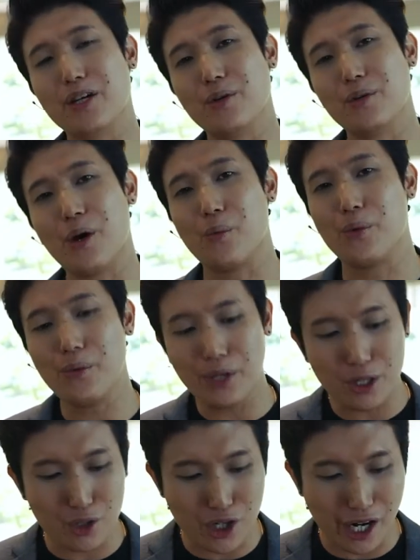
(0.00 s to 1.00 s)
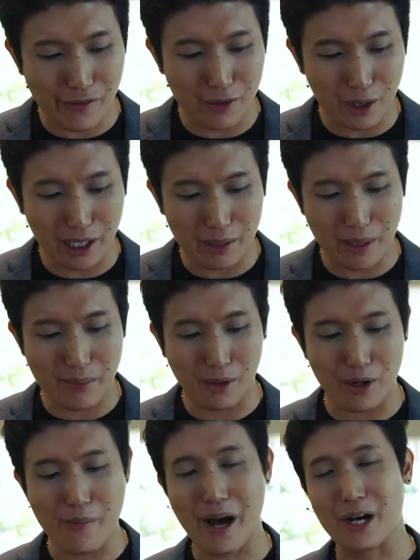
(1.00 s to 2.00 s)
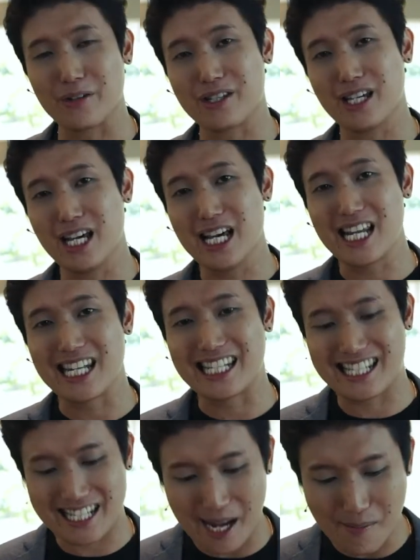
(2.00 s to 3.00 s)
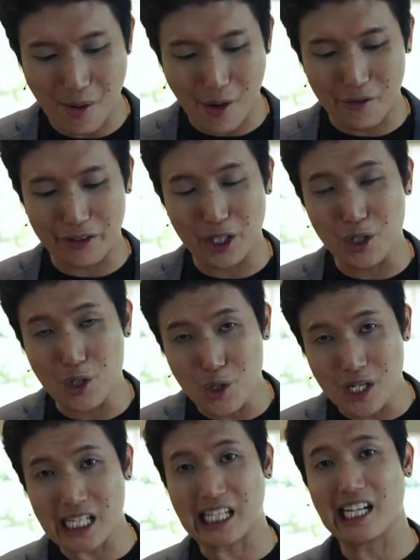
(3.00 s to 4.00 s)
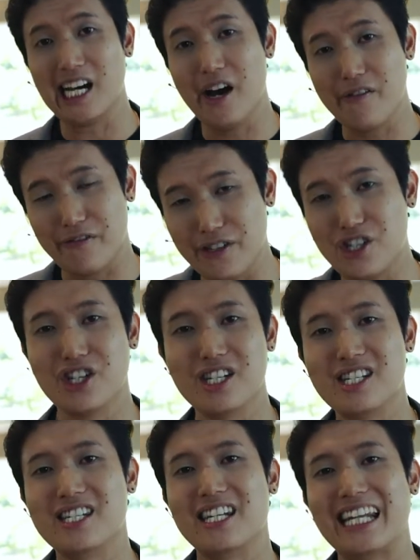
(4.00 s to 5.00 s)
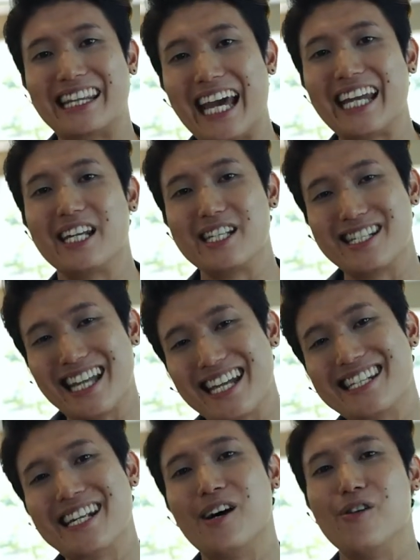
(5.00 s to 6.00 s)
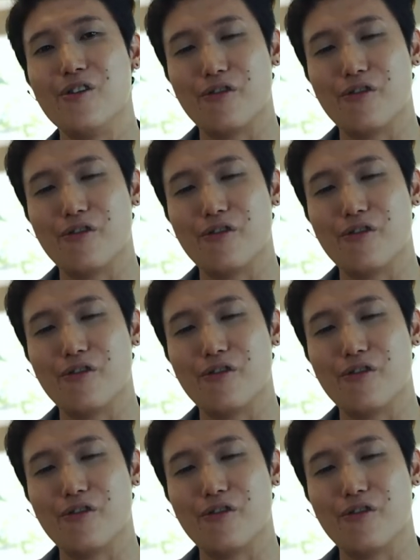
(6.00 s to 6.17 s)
Now, we need to share with you a little bit more about some of the unique features that stands out